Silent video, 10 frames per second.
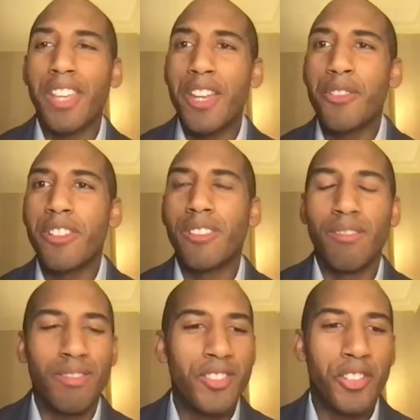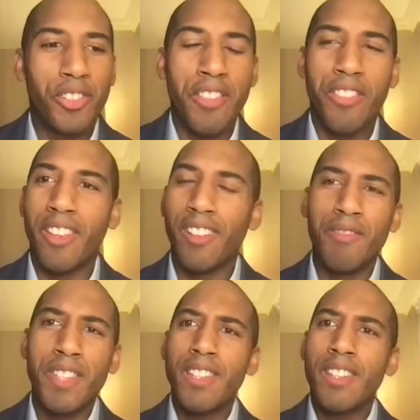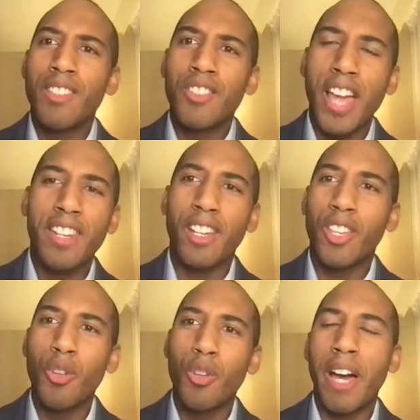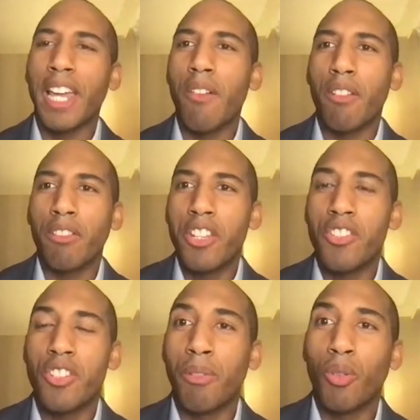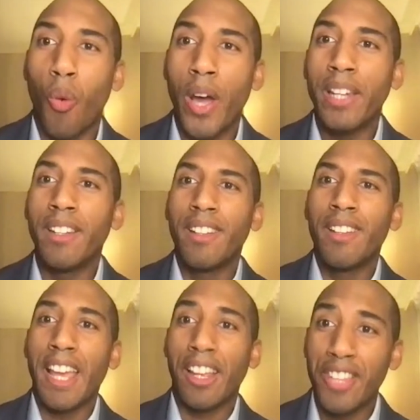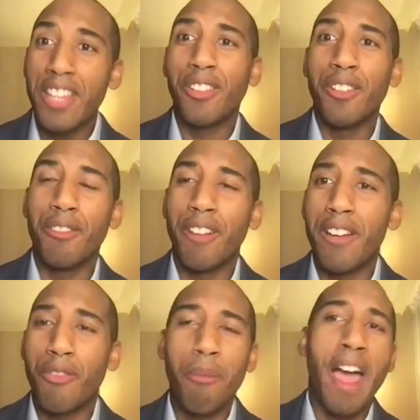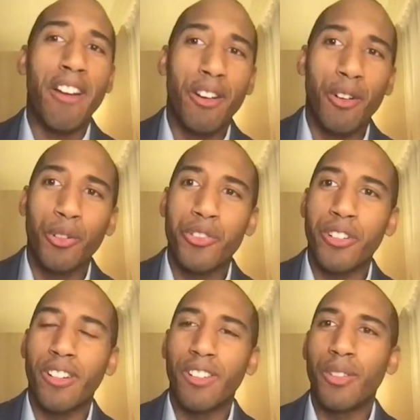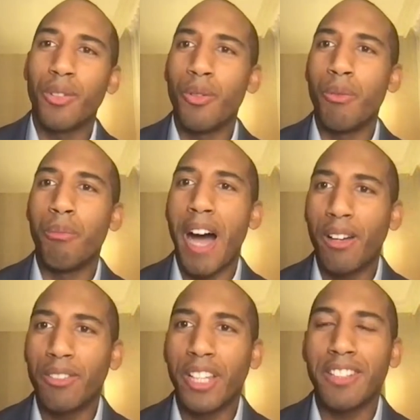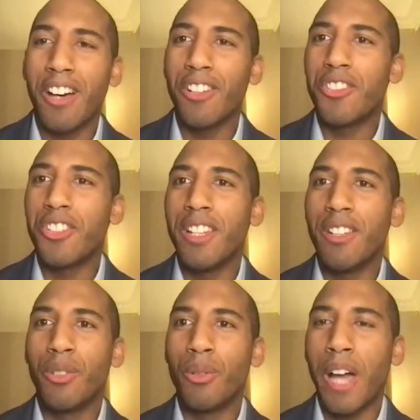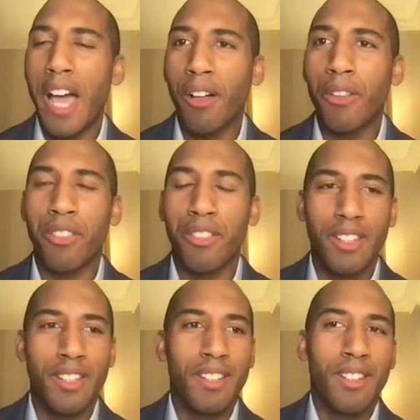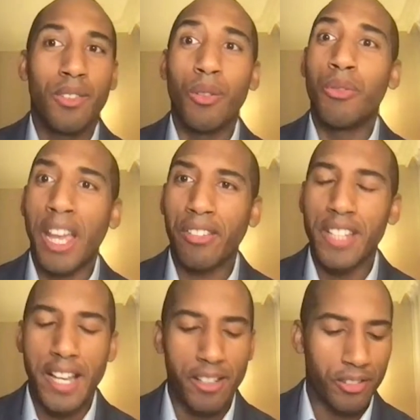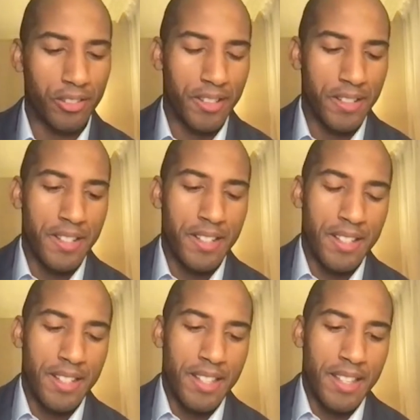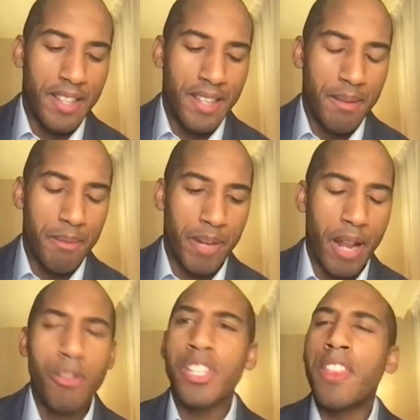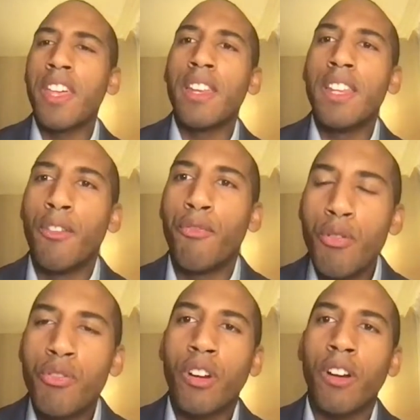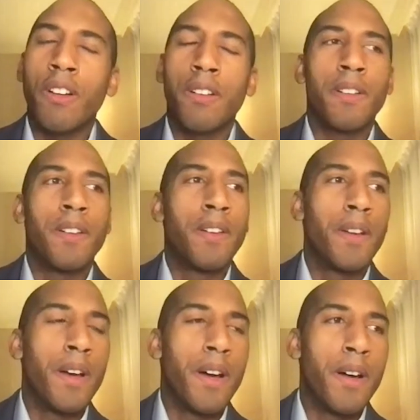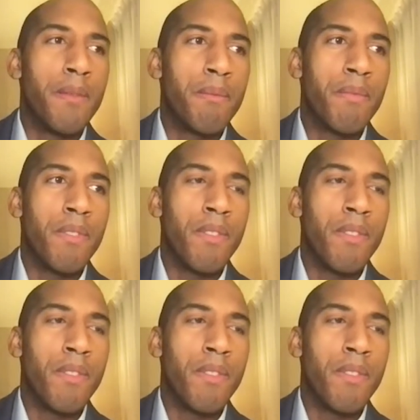as Adrian just said, the China-Cuba economic relationship is quite extensive, right? From agriculture to biotechnology to health to textiles. But I would say that in the future, um,